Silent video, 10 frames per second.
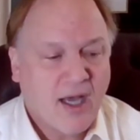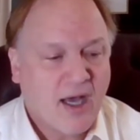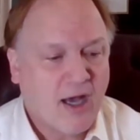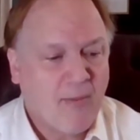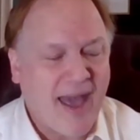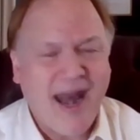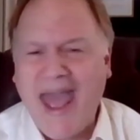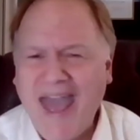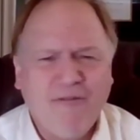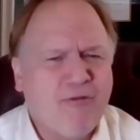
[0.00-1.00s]
And
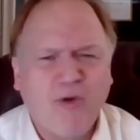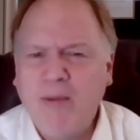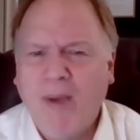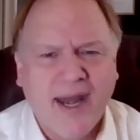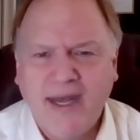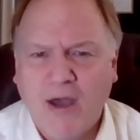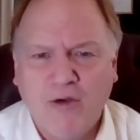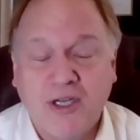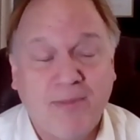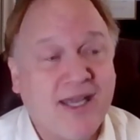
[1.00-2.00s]
everybody
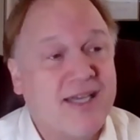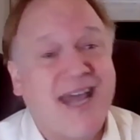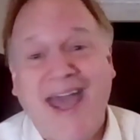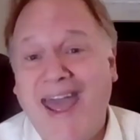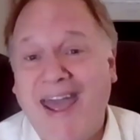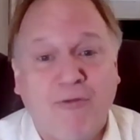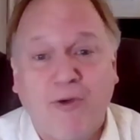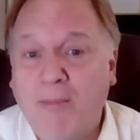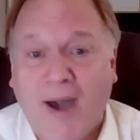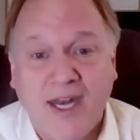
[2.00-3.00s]
knows it because
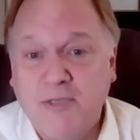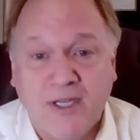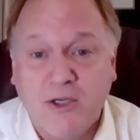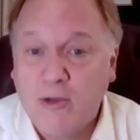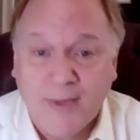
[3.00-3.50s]
everybody's been to a